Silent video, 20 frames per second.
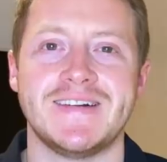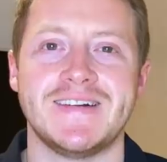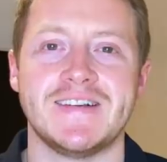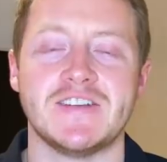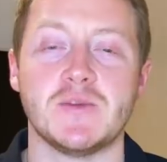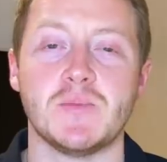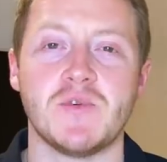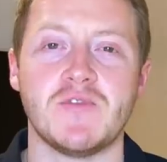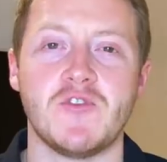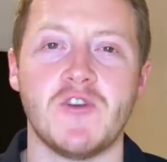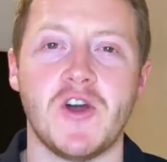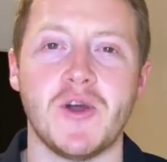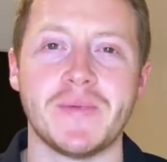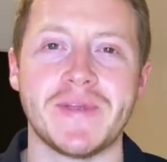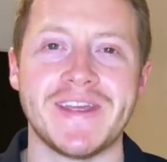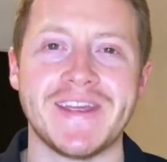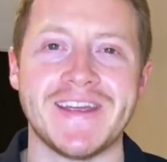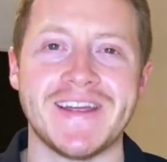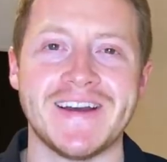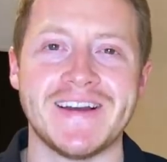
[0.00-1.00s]
So before I
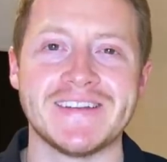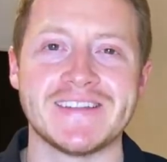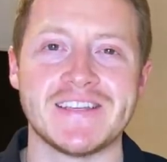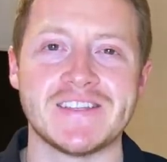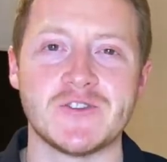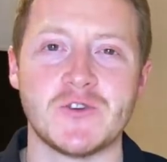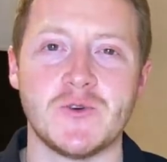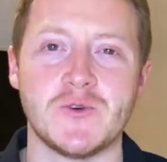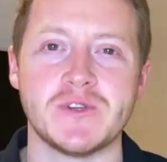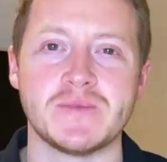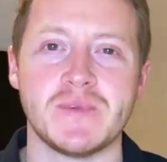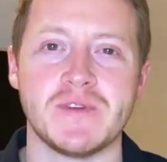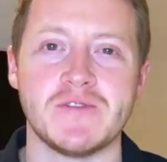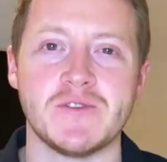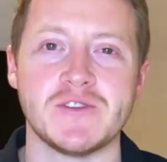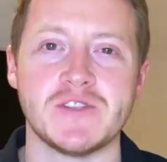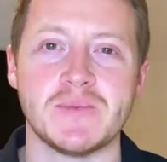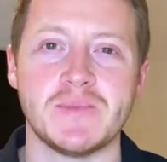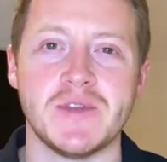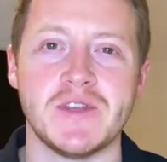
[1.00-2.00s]
begin, guys, as always, my
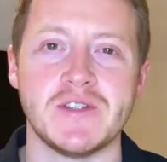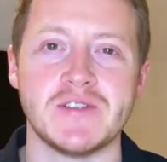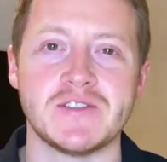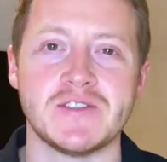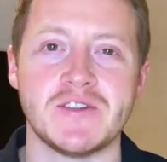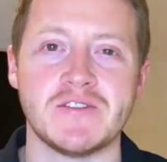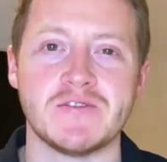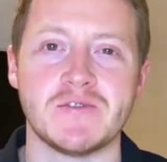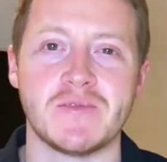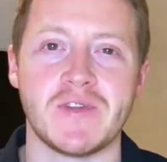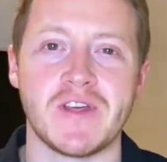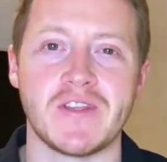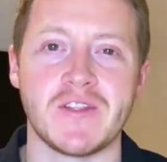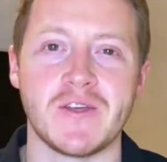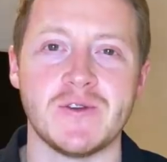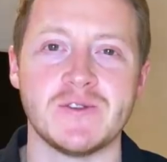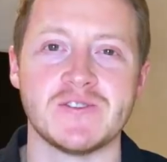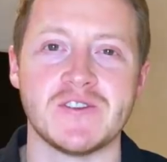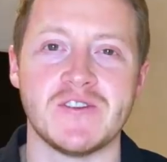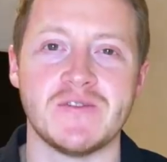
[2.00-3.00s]
views and opinions do not reflect
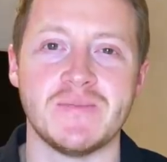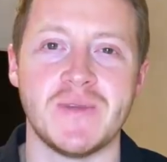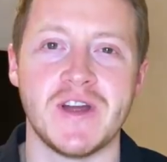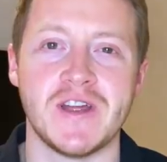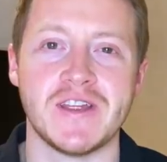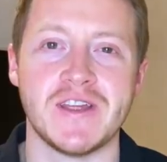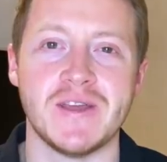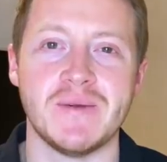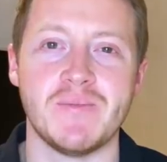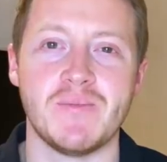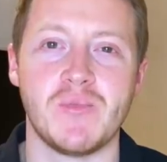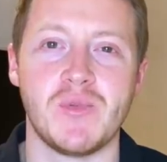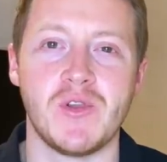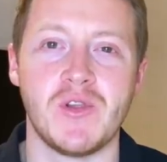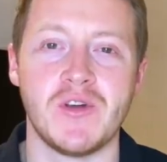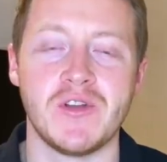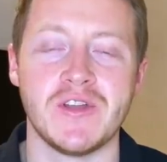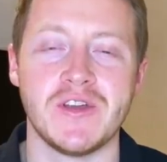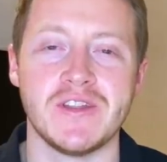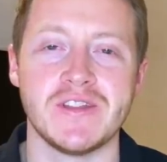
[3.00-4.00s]
those of my
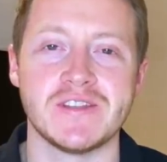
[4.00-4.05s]
employer.